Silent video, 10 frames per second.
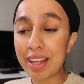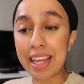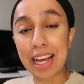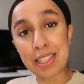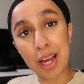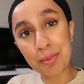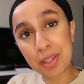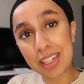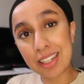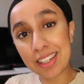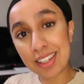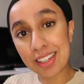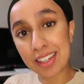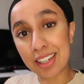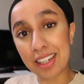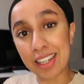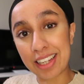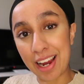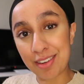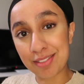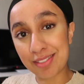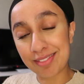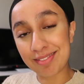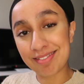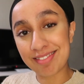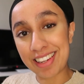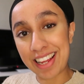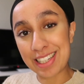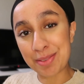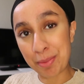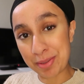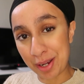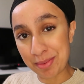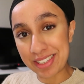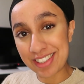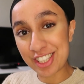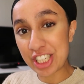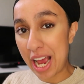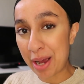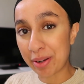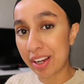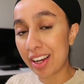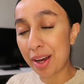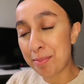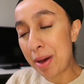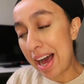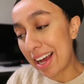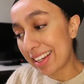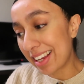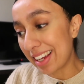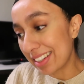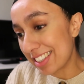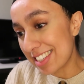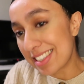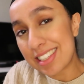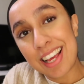yeah so i'm gonna get into my pajamas shower unpack and just